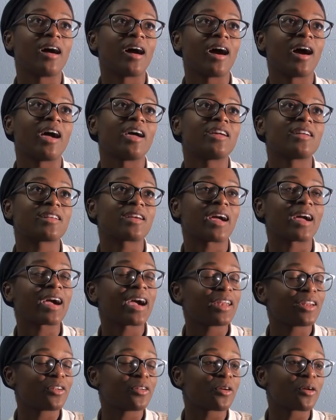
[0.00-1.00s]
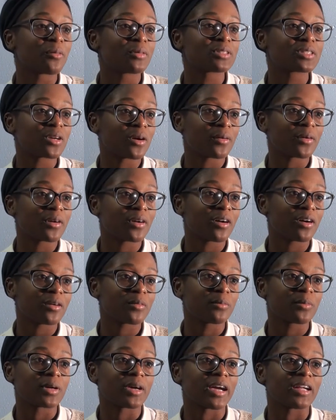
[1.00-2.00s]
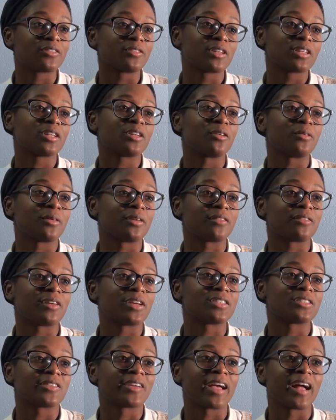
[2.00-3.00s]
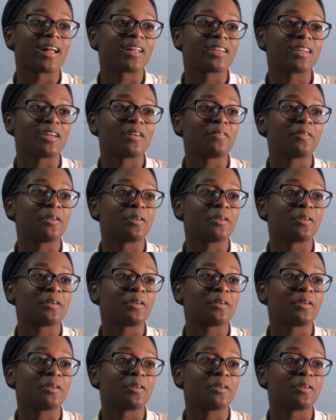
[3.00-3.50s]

I, I kind of know what's going on, but I really don't want to face the reality of,